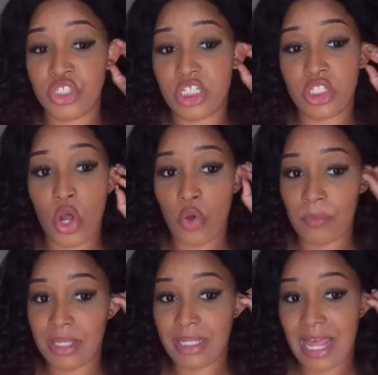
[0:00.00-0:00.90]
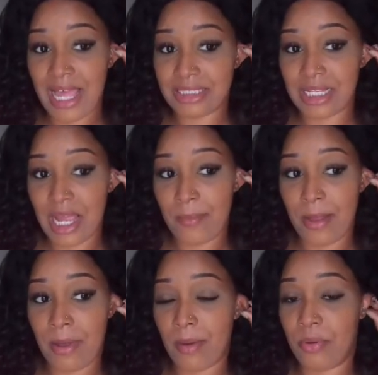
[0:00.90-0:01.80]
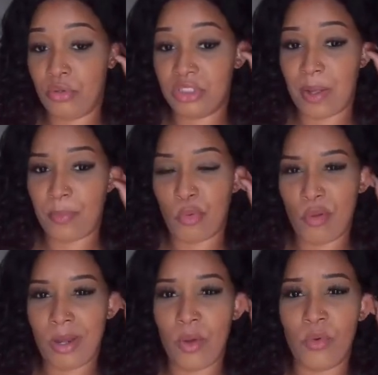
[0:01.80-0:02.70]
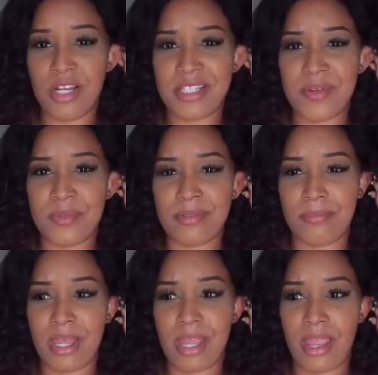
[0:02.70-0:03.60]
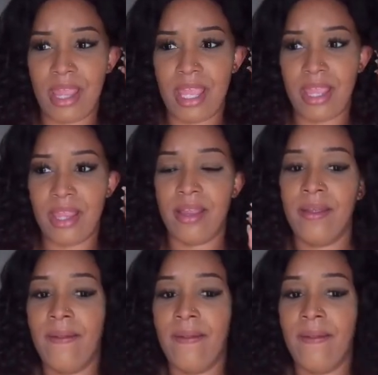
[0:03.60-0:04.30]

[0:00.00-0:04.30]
she told me the last time at my post-op appointment, I want to say it was May